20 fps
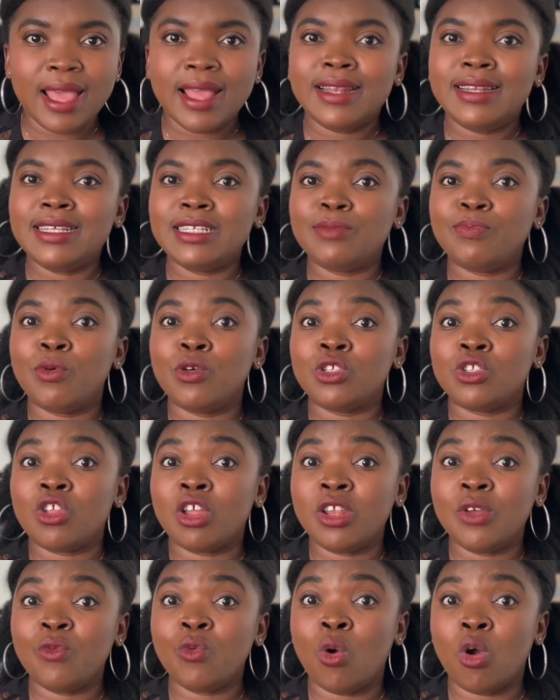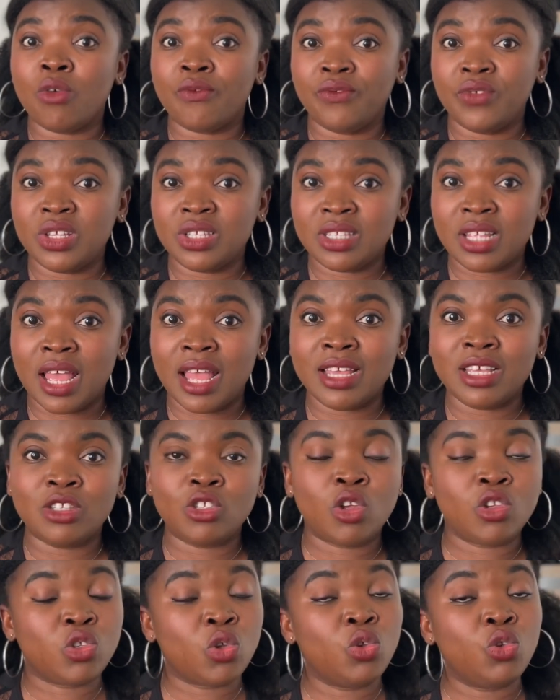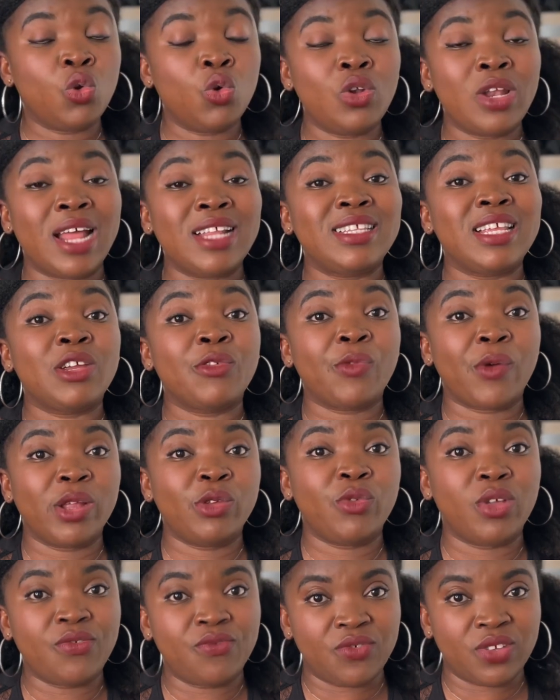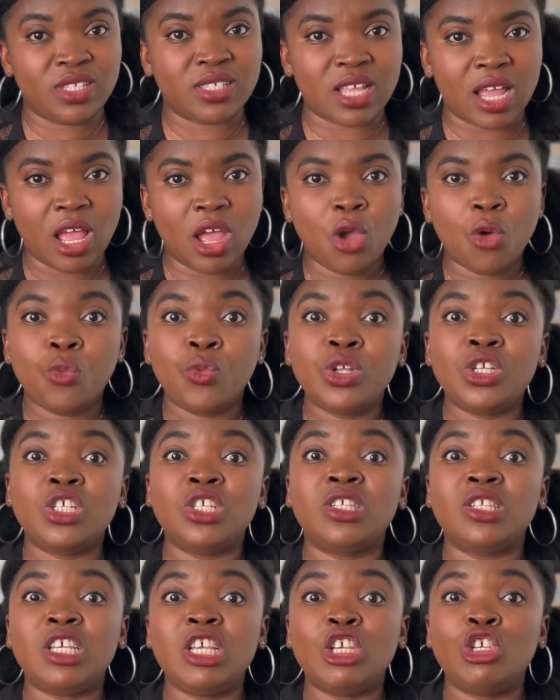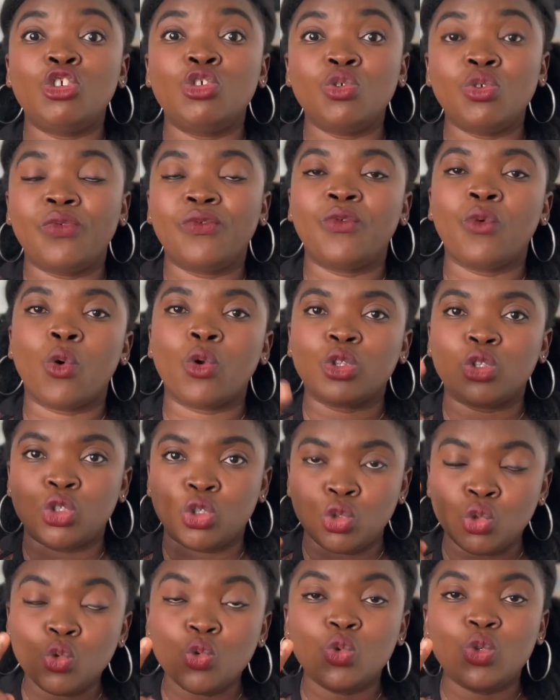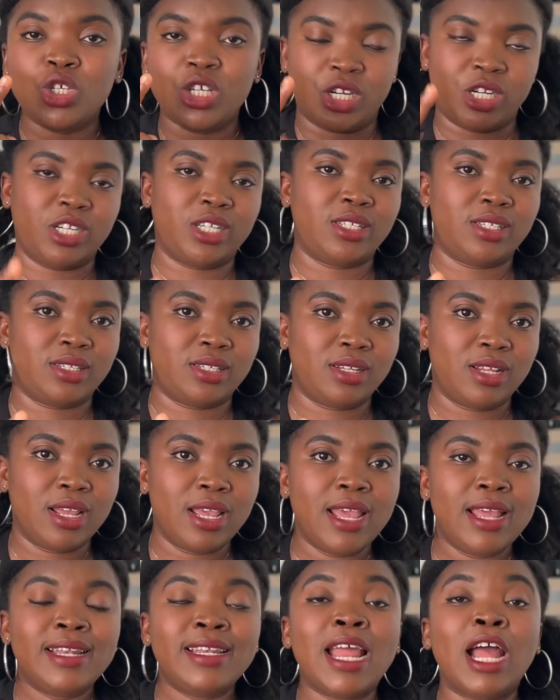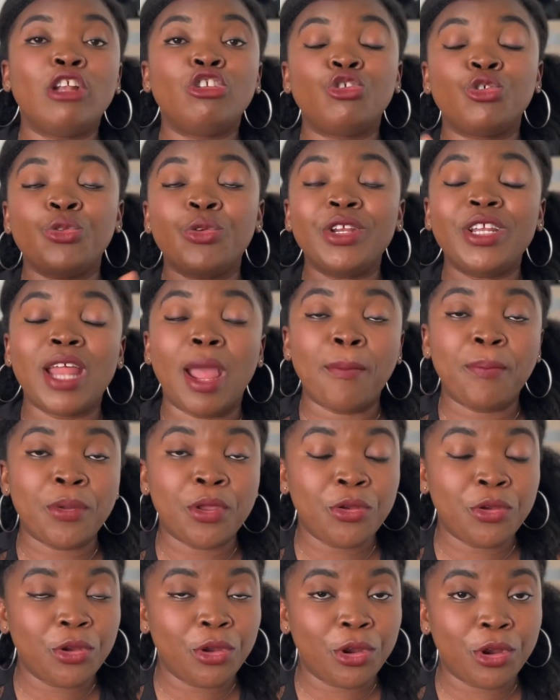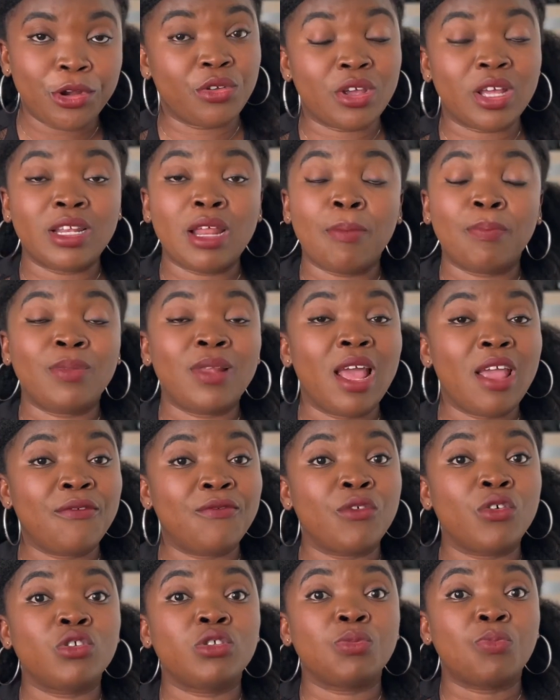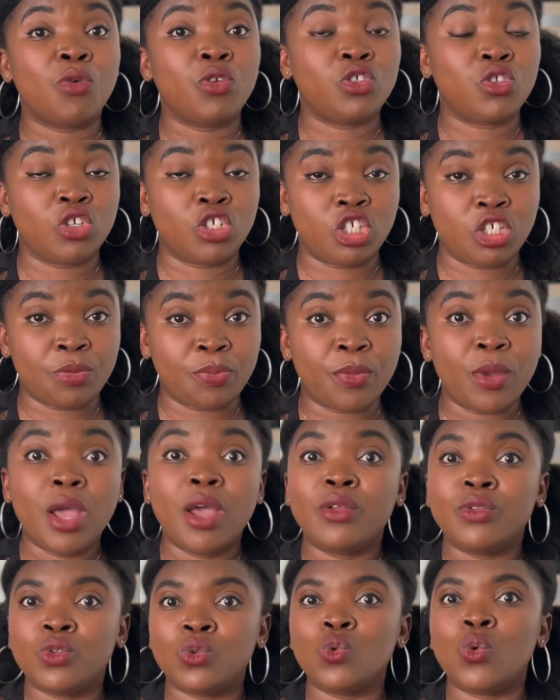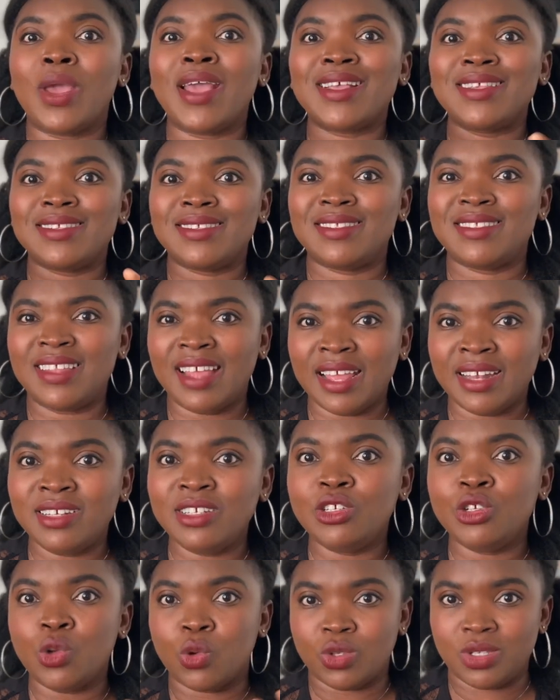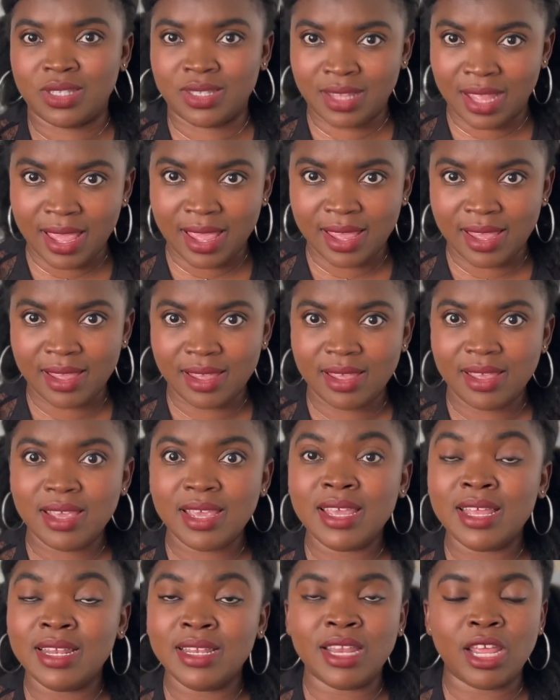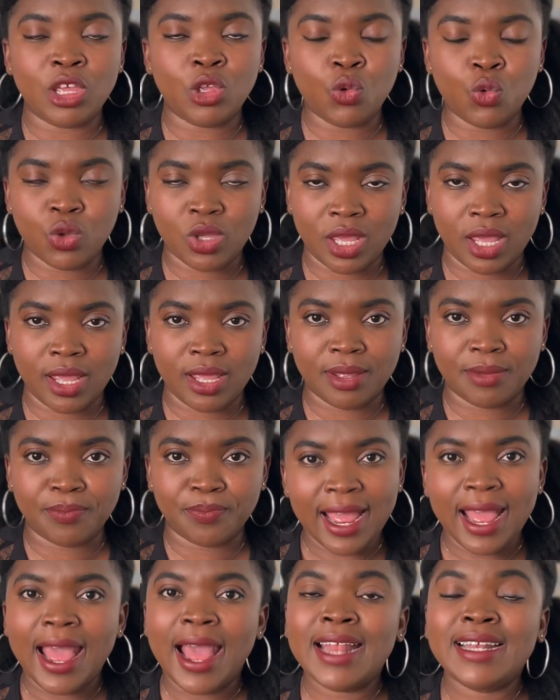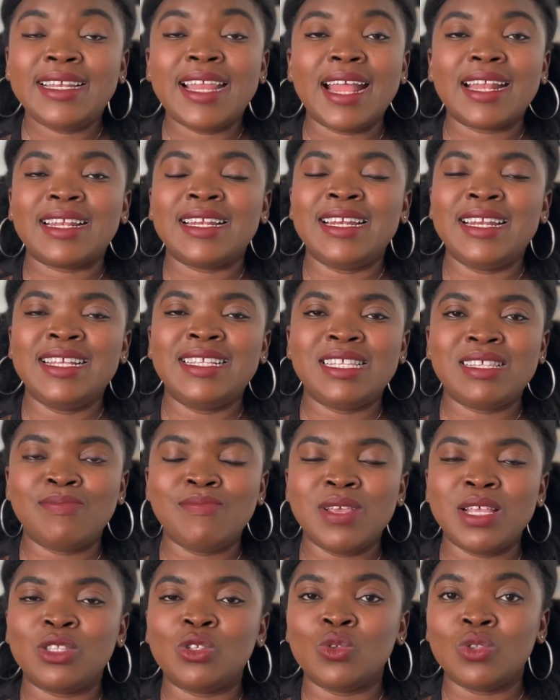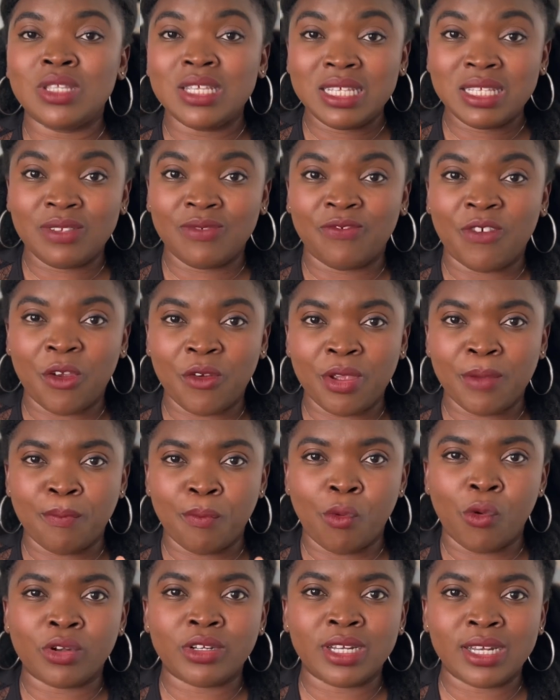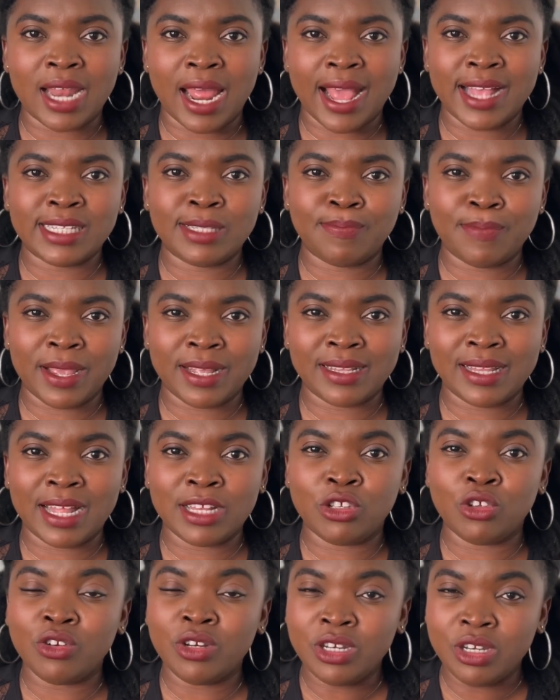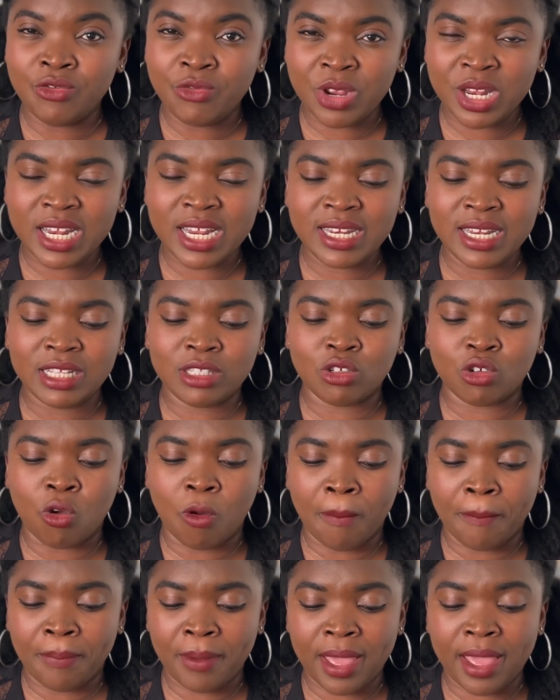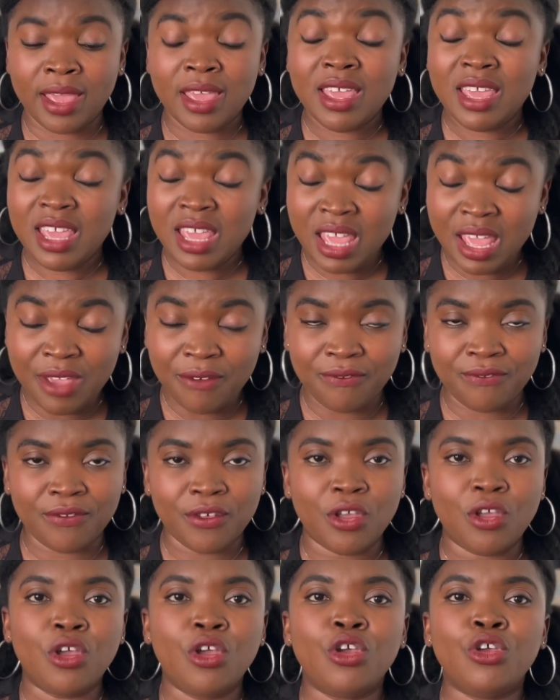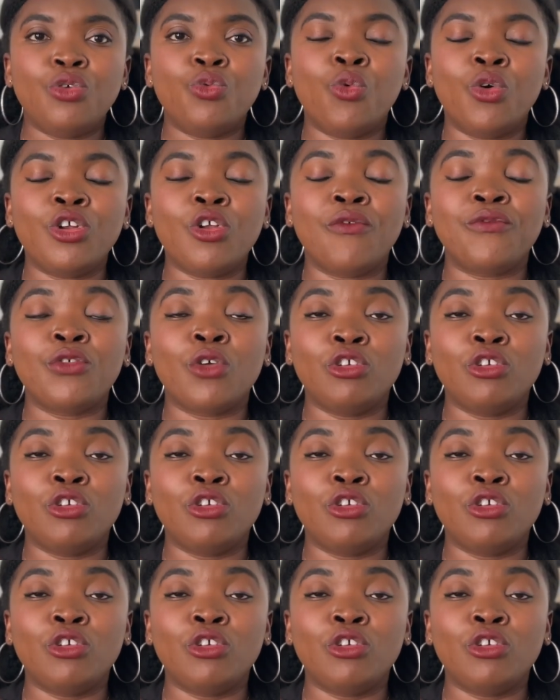This post-study work visa is also known as a graduate visa, which is issued for 2 years. Now, during that period, you can apply for sponsorship to extend your stay in the UK. And that leads me to this very important aspect that you really need to compare. If one of your